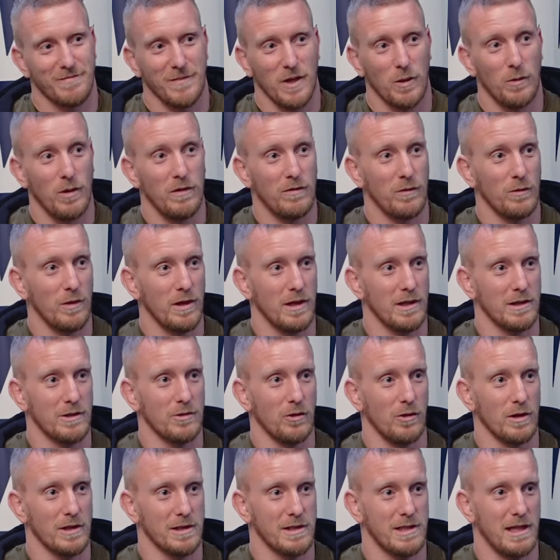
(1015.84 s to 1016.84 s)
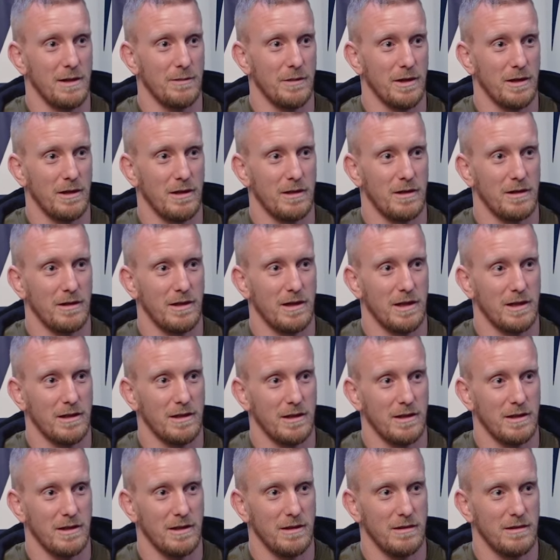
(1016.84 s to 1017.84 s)
We even went and taught a seminar, like
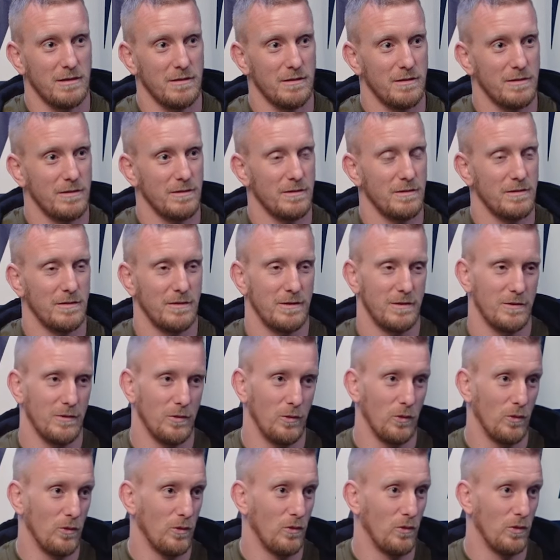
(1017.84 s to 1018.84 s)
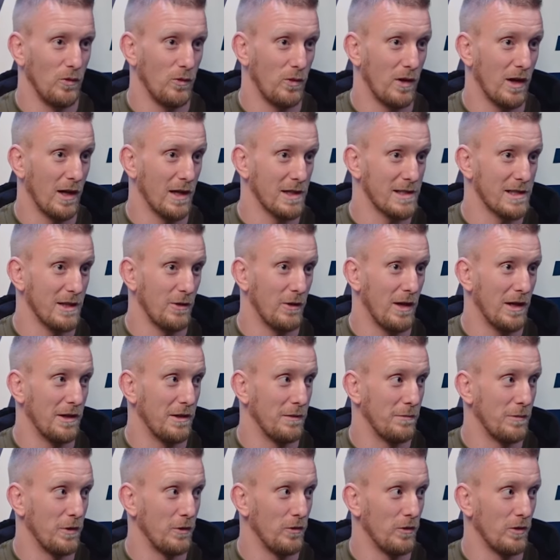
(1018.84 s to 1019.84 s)
a, while I still had
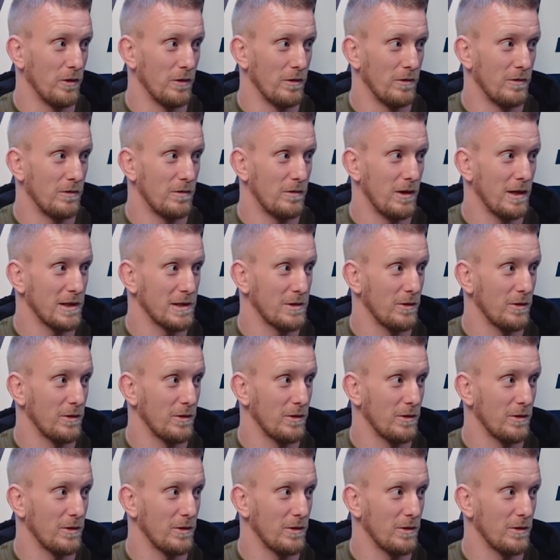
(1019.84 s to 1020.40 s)
the boot on, right?